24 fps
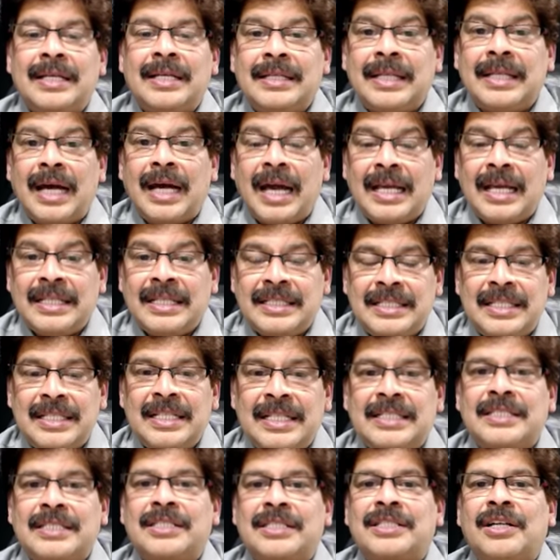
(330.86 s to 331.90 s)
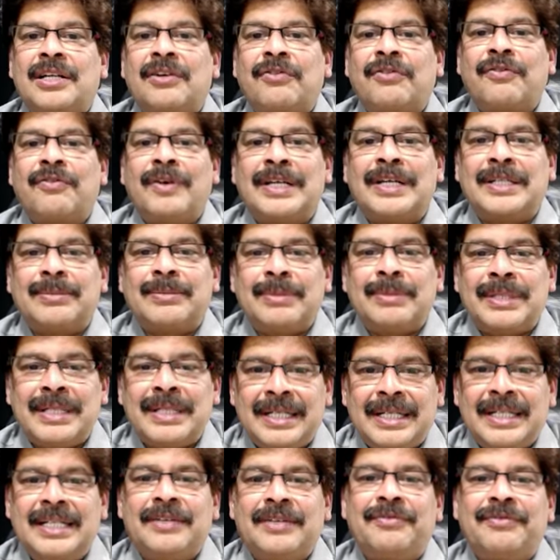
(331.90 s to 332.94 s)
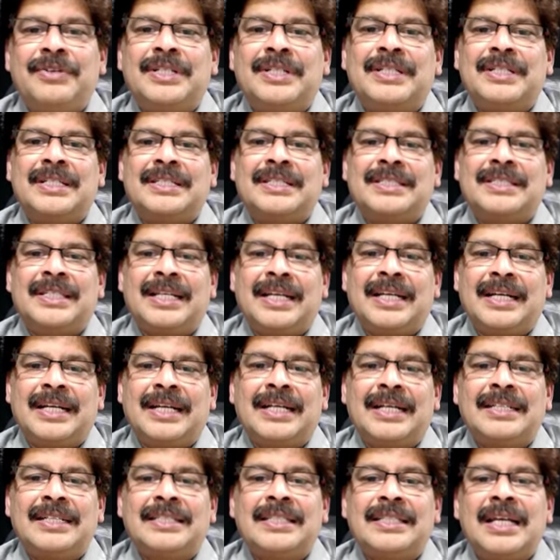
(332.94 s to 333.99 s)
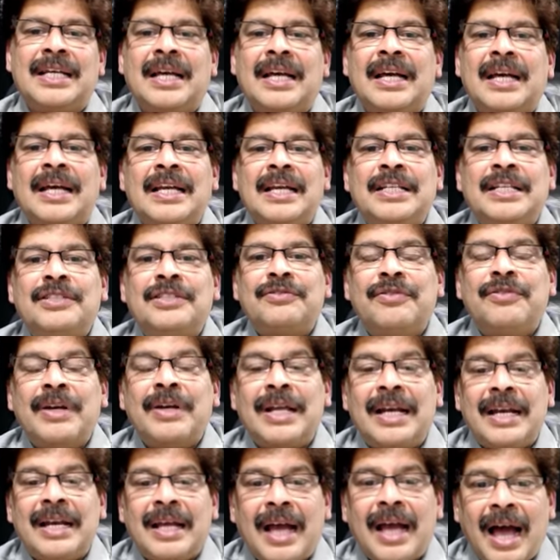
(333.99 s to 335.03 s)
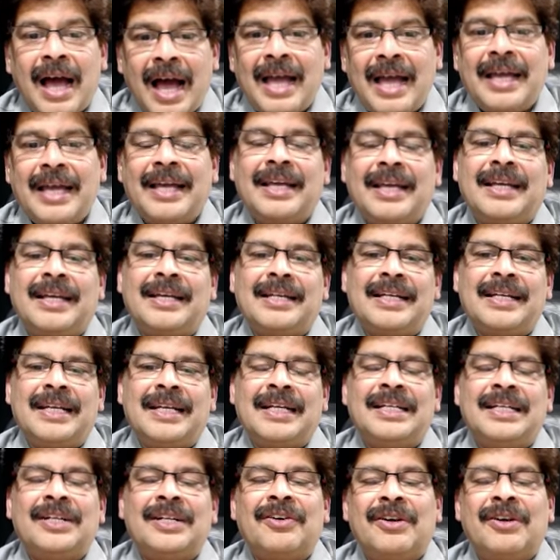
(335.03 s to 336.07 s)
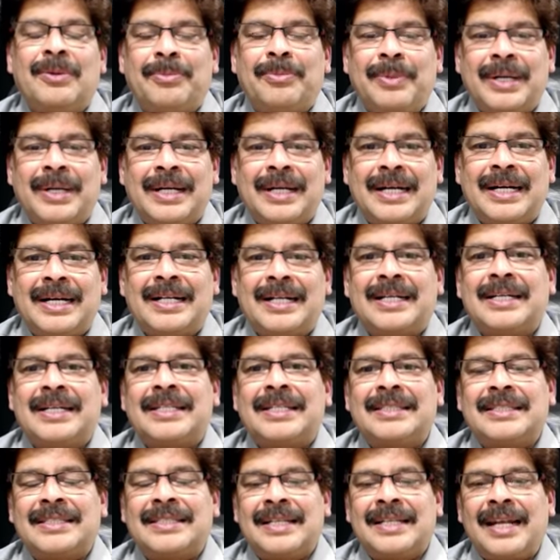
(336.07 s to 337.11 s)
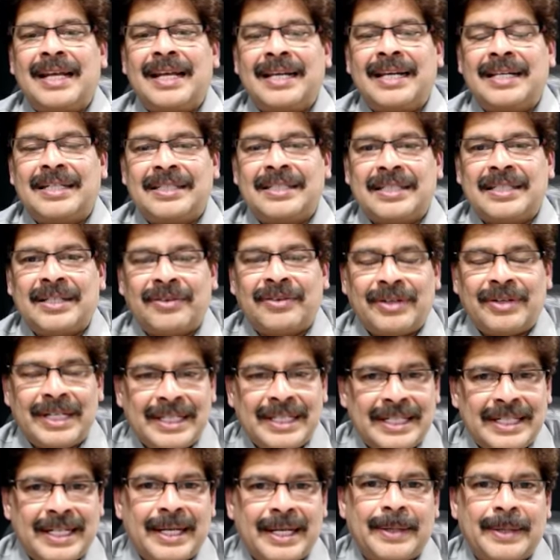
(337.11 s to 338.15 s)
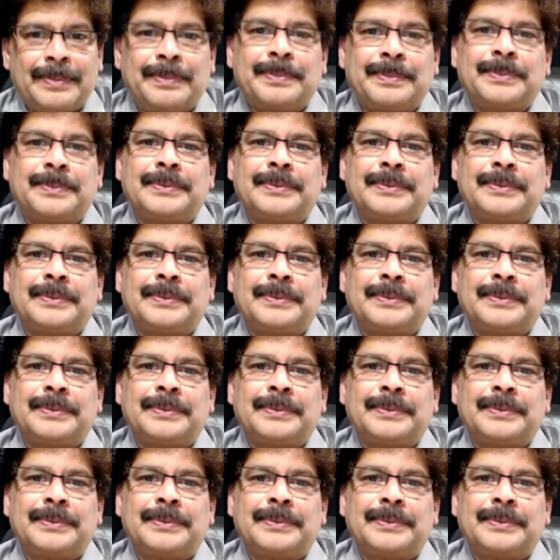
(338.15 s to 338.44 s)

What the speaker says: The incidence of vitamin D deficiency rickets is fairly high in developing countries like our India.